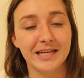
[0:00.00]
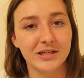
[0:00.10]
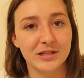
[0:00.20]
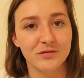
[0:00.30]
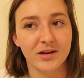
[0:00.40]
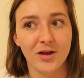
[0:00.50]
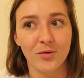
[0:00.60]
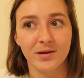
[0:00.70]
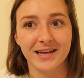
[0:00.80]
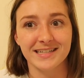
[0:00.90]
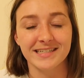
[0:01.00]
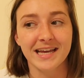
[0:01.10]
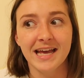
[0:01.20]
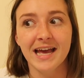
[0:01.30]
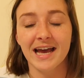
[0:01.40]
into this video because
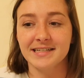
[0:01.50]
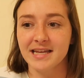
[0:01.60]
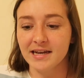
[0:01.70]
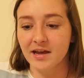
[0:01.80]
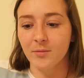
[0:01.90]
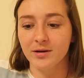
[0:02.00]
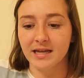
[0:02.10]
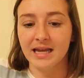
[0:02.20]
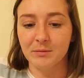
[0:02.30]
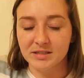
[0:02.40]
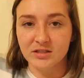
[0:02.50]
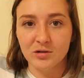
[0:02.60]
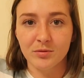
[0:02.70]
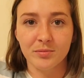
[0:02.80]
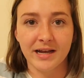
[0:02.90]
I sat down one day and was
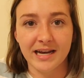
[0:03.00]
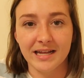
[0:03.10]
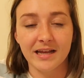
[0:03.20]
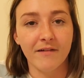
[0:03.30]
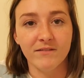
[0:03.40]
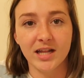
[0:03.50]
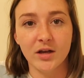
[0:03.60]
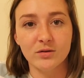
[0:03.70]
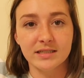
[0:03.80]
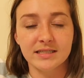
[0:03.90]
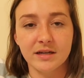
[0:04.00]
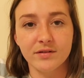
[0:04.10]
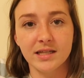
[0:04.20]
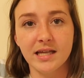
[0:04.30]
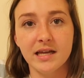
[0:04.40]
super planning videos and stuff
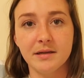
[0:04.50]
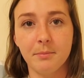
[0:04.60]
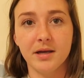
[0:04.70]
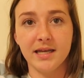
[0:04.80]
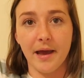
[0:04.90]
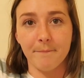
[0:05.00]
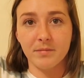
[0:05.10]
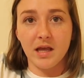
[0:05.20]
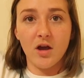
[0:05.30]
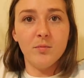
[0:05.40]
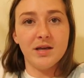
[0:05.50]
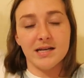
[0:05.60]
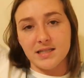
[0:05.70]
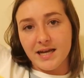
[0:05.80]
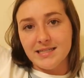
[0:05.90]
like that. But yeah, I hope you
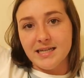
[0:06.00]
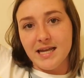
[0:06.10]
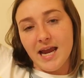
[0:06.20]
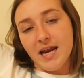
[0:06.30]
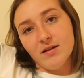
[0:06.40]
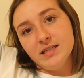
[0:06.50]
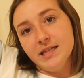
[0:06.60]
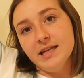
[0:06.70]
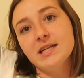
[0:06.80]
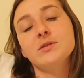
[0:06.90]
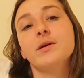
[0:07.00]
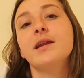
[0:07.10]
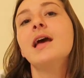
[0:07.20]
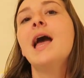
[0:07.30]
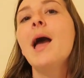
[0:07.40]
guys liked it and I'll see you in the next one.